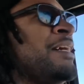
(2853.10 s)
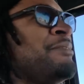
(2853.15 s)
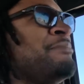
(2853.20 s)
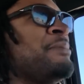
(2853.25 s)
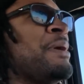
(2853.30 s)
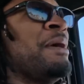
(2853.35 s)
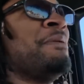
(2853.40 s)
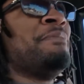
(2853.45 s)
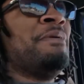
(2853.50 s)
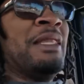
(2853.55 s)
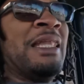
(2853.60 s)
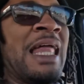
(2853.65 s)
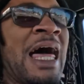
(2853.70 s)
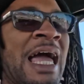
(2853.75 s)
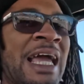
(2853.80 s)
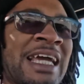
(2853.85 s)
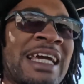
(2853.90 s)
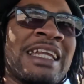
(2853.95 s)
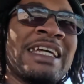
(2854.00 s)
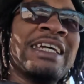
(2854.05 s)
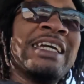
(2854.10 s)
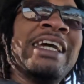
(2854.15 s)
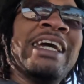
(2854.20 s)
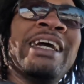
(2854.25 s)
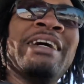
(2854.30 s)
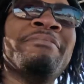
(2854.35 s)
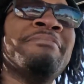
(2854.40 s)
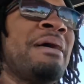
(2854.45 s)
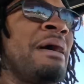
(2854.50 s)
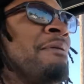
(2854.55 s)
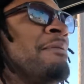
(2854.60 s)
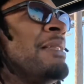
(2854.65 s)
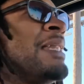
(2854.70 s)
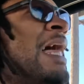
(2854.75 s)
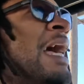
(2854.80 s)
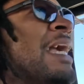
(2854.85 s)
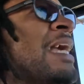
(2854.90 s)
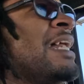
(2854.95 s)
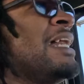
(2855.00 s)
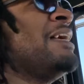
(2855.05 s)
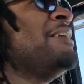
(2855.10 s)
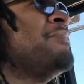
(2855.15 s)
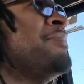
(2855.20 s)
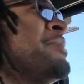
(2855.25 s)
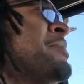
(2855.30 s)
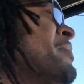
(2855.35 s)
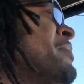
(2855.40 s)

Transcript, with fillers: it made me like it again, made me like it even